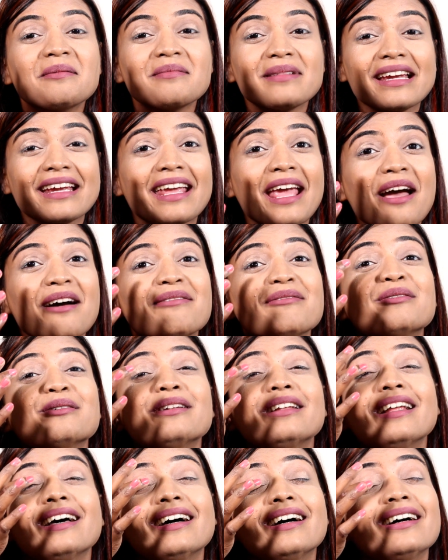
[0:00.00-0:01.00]
Be
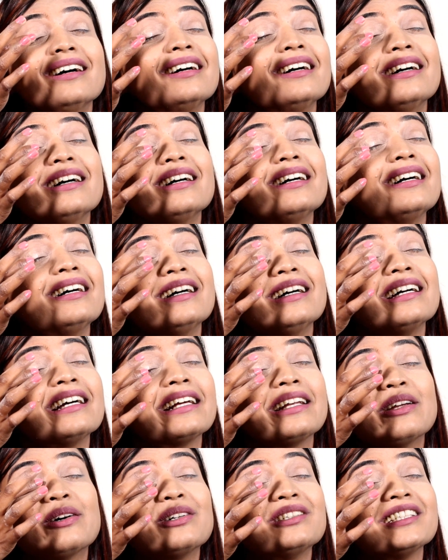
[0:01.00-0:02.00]
careful.
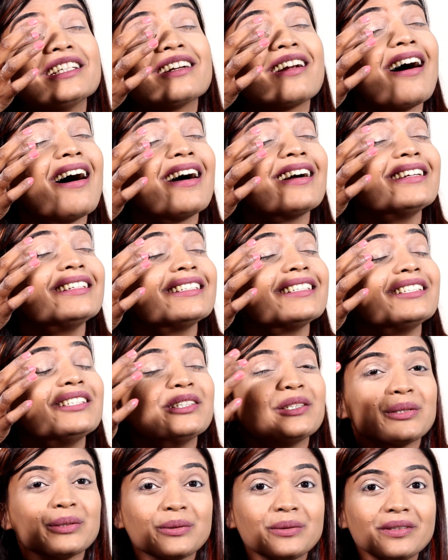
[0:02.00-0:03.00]
Close your eyes
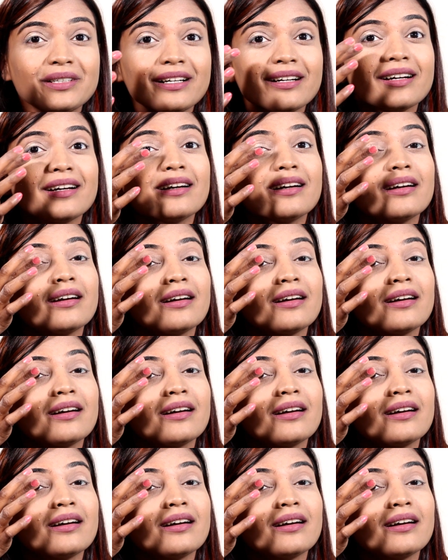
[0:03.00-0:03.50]
and do.